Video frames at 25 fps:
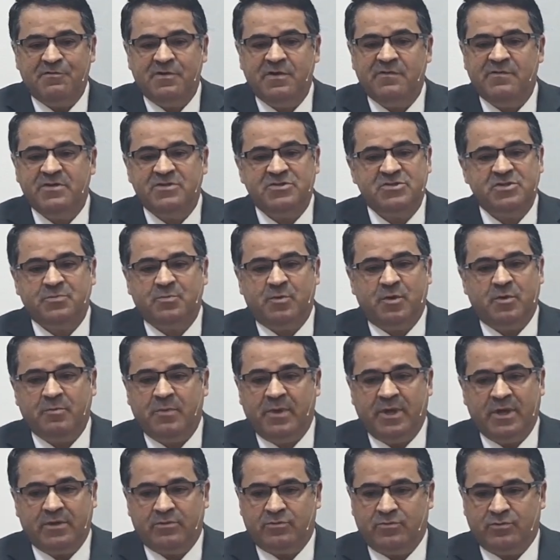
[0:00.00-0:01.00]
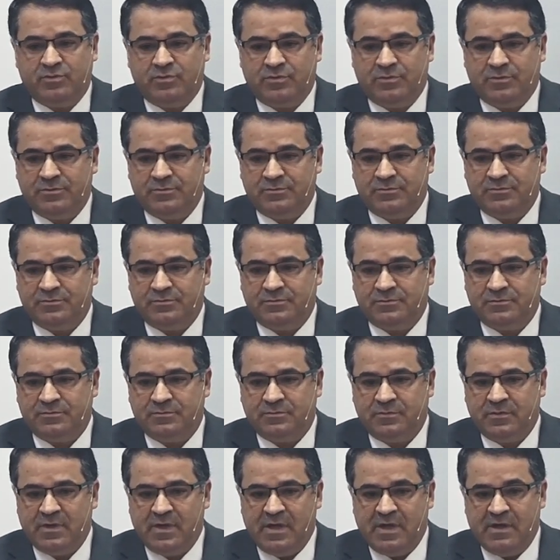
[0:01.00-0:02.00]
because the church lives this
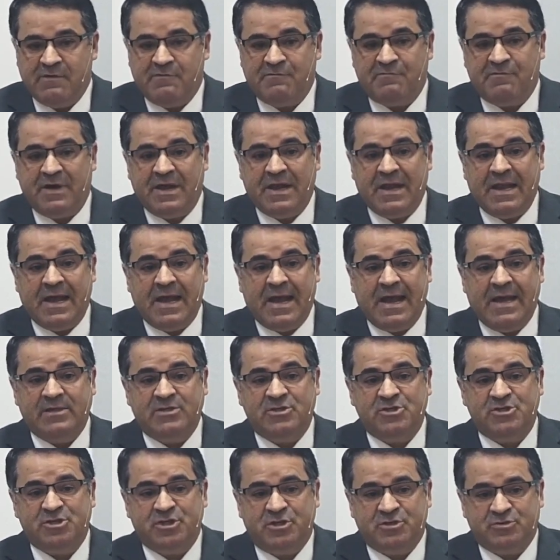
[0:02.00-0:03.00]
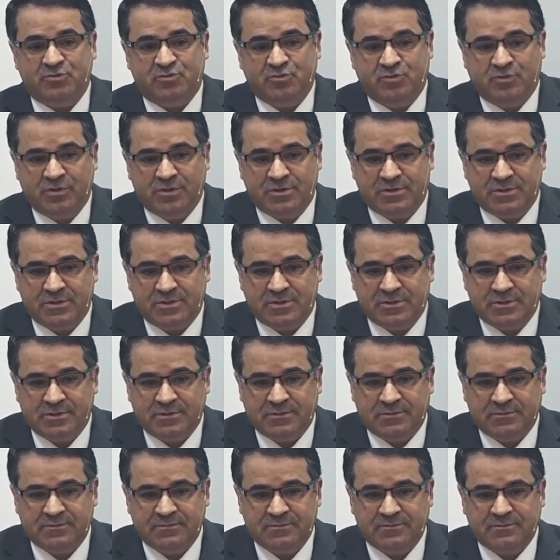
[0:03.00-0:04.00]
moment. To speak
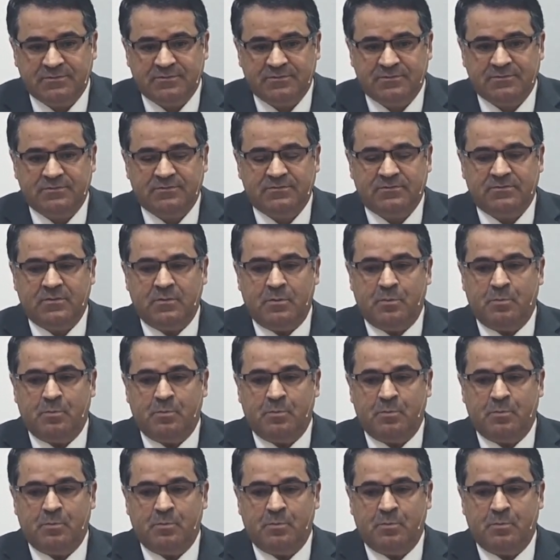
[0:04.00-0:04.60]
of Jesus,